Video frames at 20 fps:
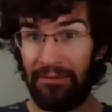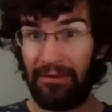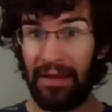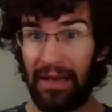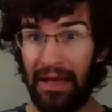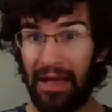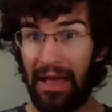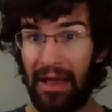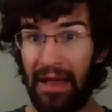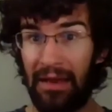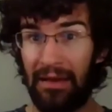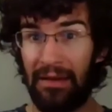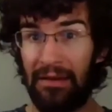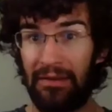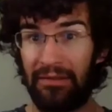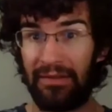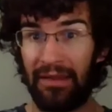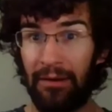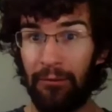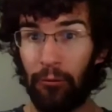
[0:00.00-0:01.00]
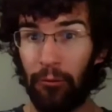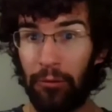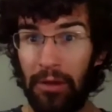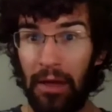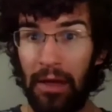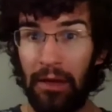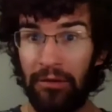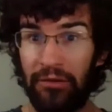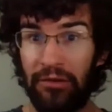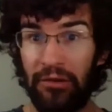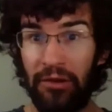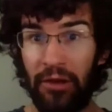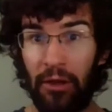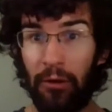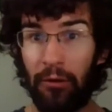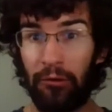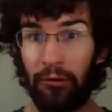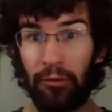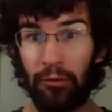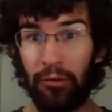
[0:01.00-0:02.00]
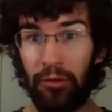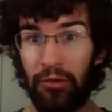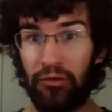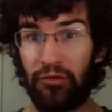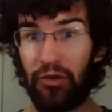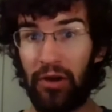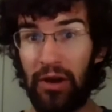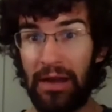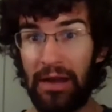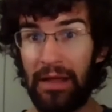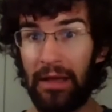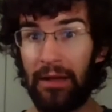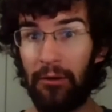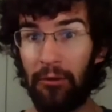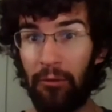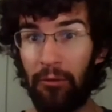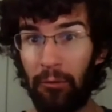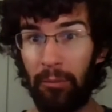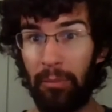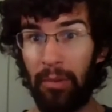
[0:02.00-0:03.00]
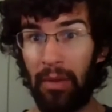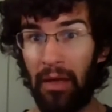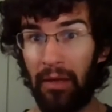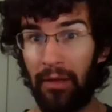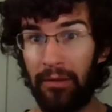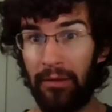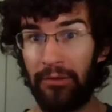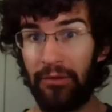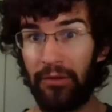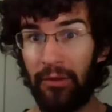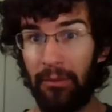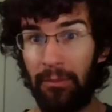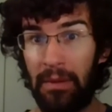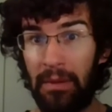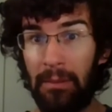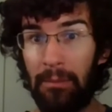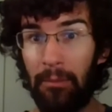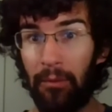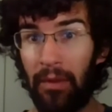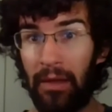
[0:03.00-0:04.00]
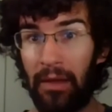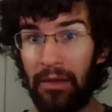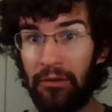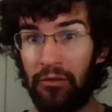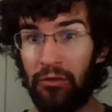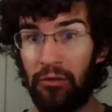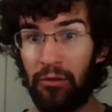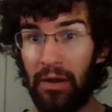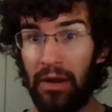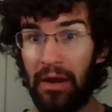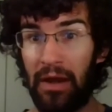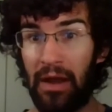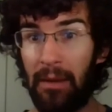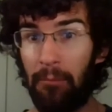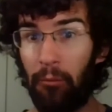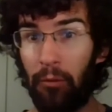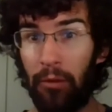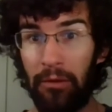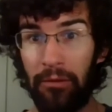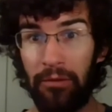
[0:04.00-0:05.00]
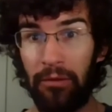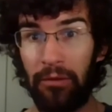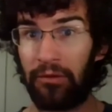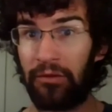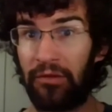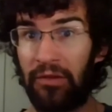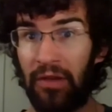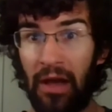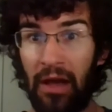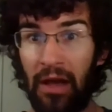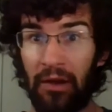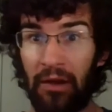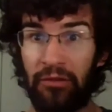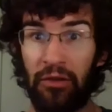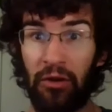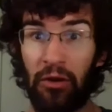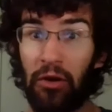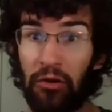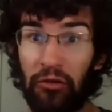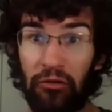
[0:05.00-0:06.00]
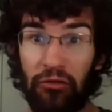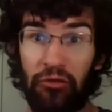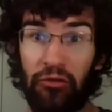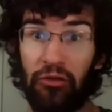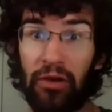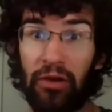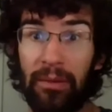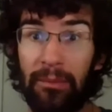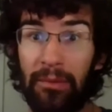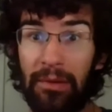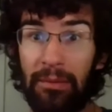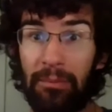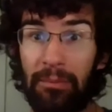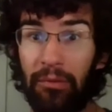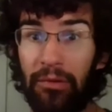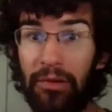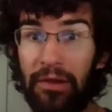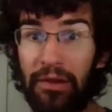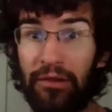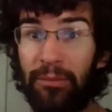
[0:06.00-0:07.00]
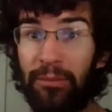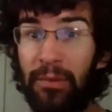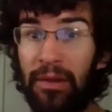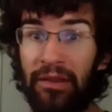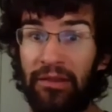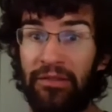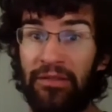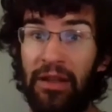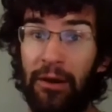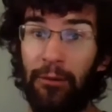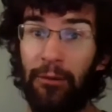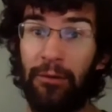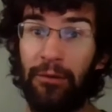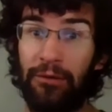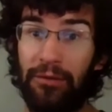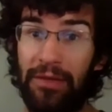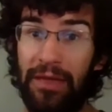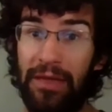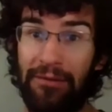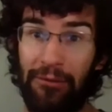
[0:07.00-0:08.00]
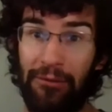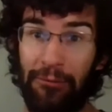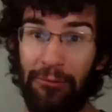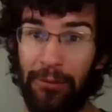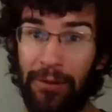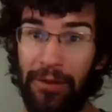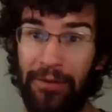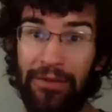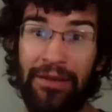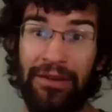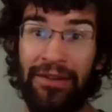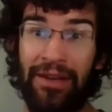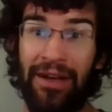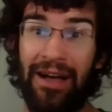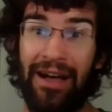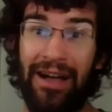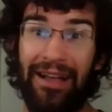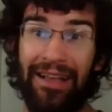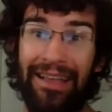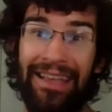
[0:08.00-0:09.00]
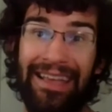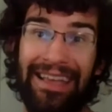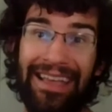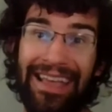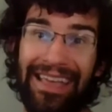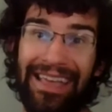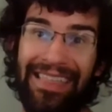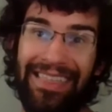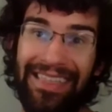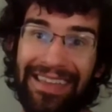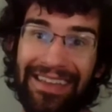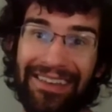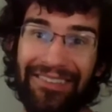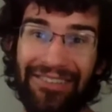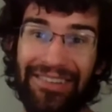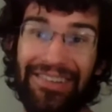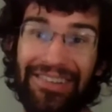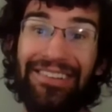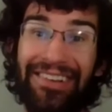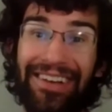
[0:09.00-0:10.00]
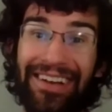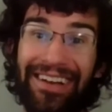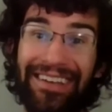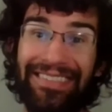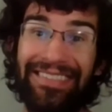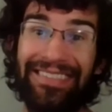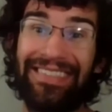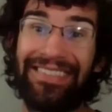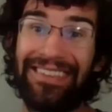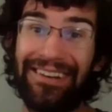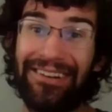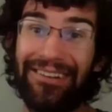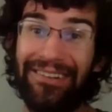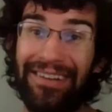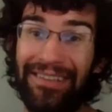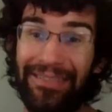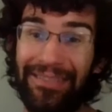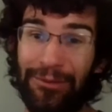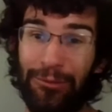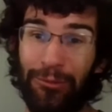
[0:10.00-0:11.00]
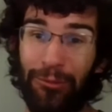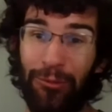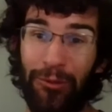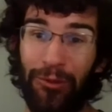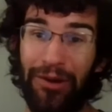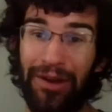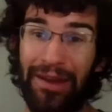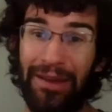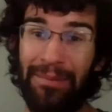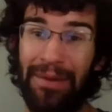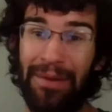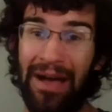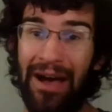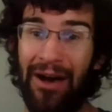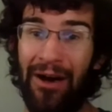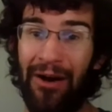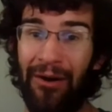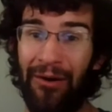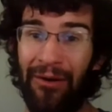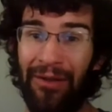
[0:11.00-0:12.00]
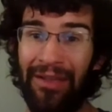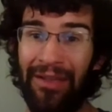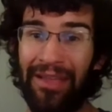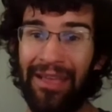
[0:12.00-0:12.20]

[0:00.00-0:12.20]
got several $1,000s worth of training under their belt, and so the people that do end up with those dogs, they're extremely pleased because not only do they have a friendly dog, they have a dog that they don't have to worry about,